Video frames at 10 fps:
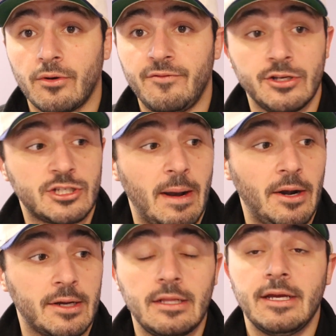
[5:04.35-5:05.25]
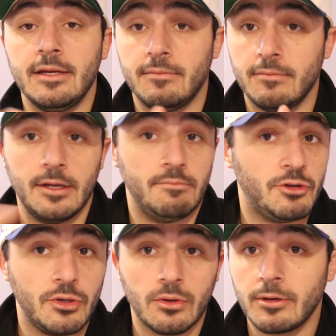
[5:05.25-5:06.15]
reviews sparingly
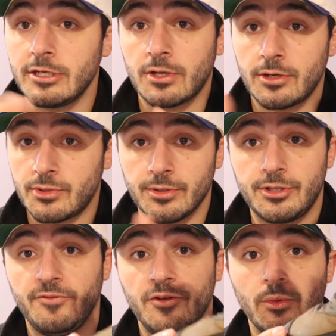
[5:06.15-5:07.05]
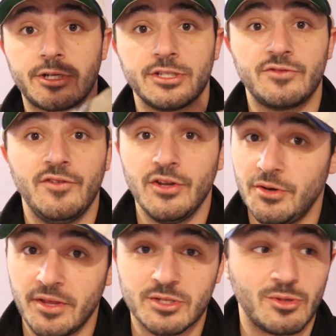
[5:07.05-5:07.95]
and do your research, which if you're watching this
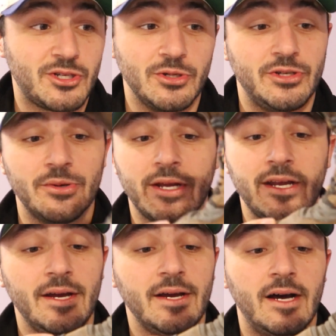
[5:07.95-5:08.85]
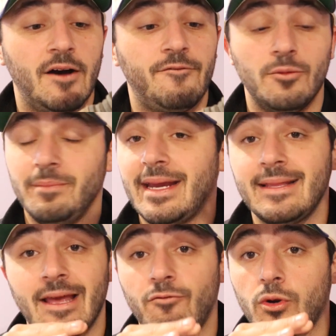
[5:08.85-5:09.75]
video, that's what you're doing. For
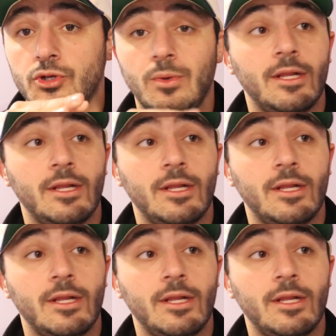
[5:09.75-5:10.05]
me, they've worked